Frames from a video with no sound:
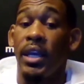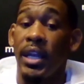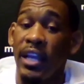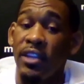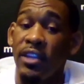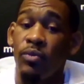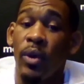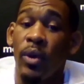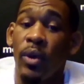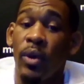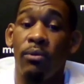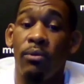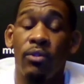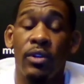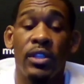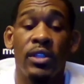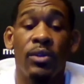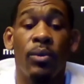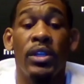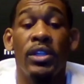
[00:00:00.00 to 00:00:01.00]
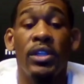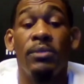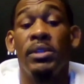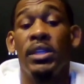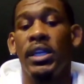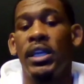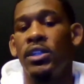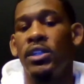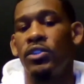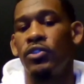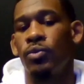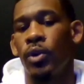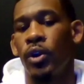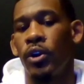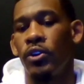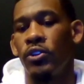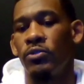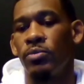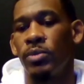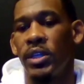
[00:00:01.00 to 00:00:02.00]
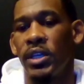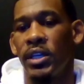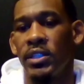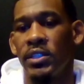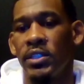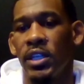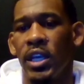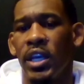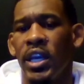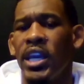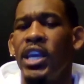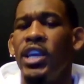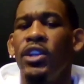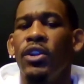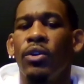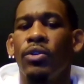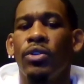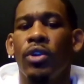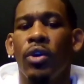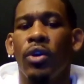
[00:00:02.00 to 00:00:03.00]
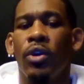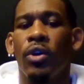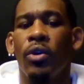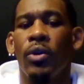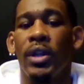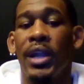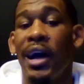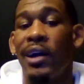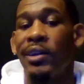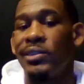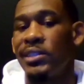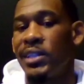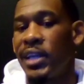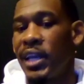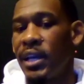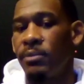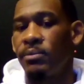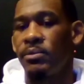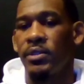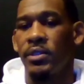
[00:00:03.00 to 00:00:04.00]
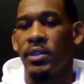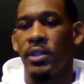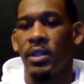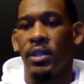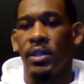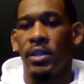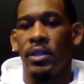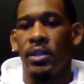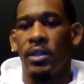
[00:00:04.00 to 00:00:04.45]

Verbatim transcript: And that's why I really want him to eat his words, because he don't know in how depth